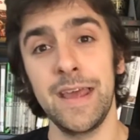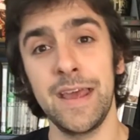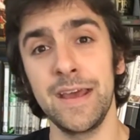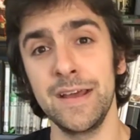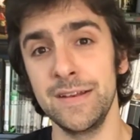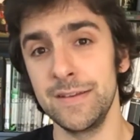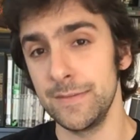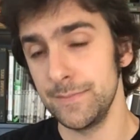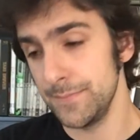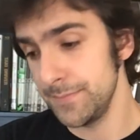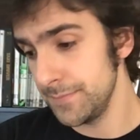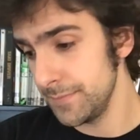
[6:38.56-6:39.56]
and
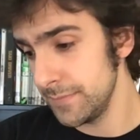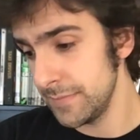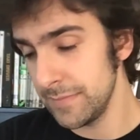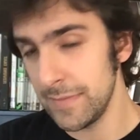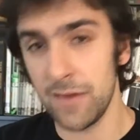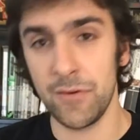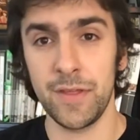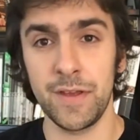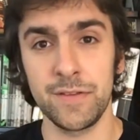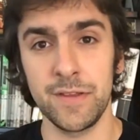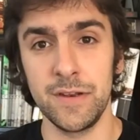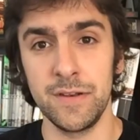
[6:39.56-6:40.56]

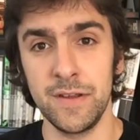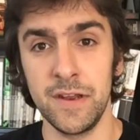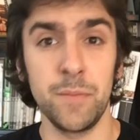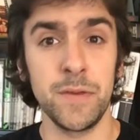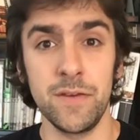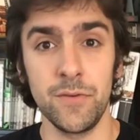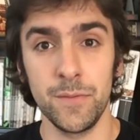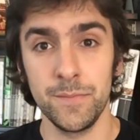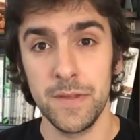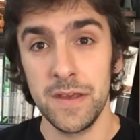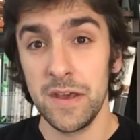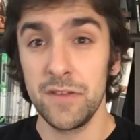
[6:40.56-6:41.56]
everything's in upheaval.
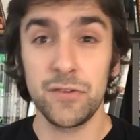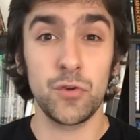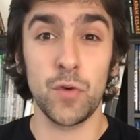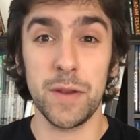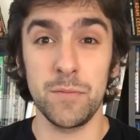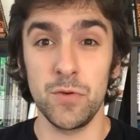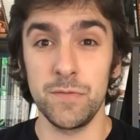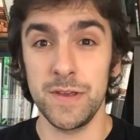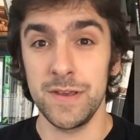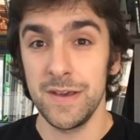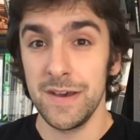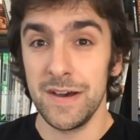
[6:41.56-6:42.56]
It's a great
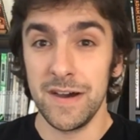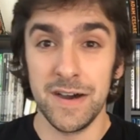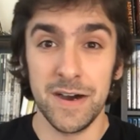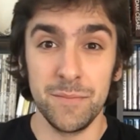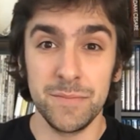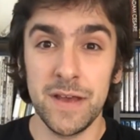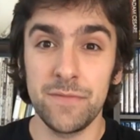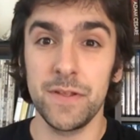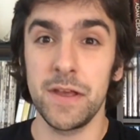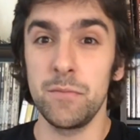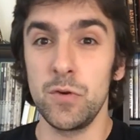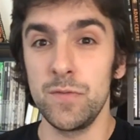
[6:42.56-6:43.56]
movie.
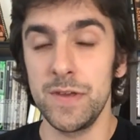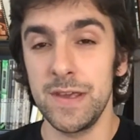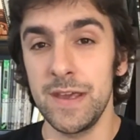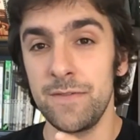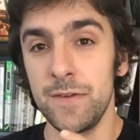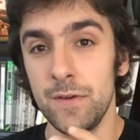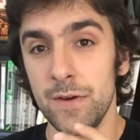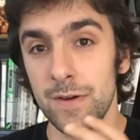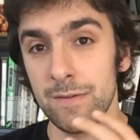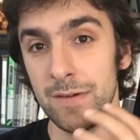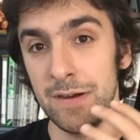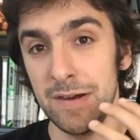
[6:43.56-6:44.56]
Definitely a movie if
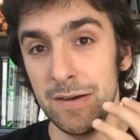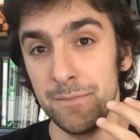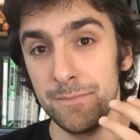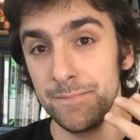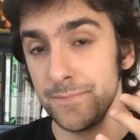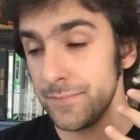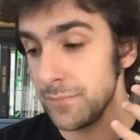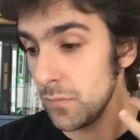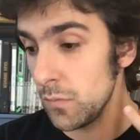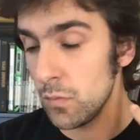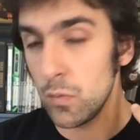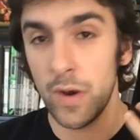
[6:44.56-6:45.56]
you're
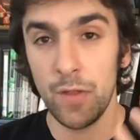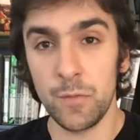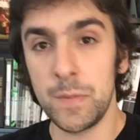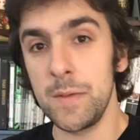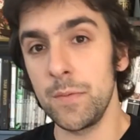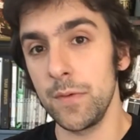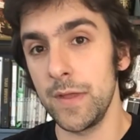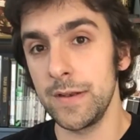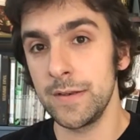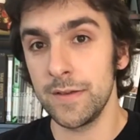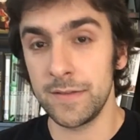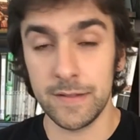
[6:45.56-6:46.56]
one of those people
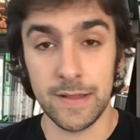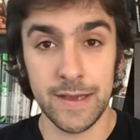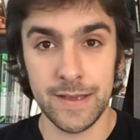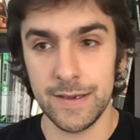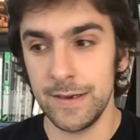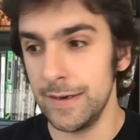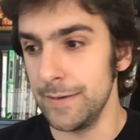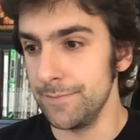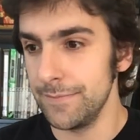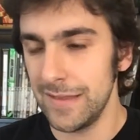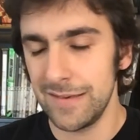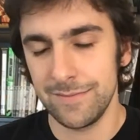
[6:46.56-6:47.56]
that doesn't like,
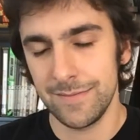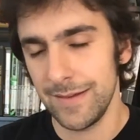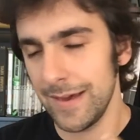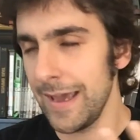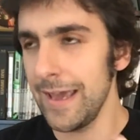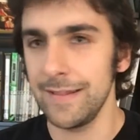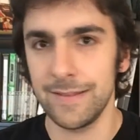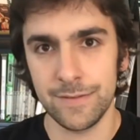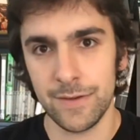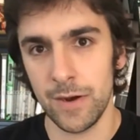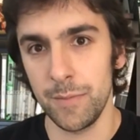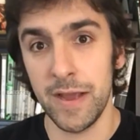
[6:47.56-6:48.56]
and I hate this
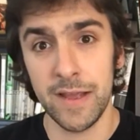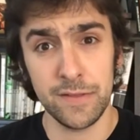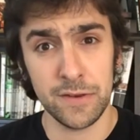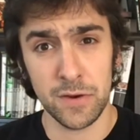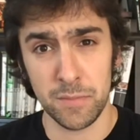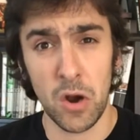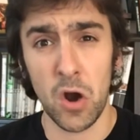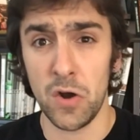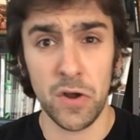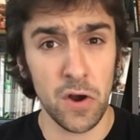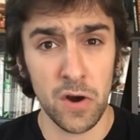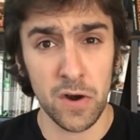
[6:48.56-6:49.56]
term, I hate the term
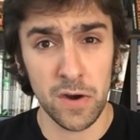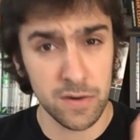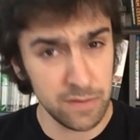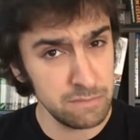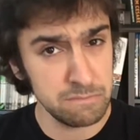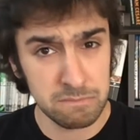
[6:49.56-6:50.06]
art horror,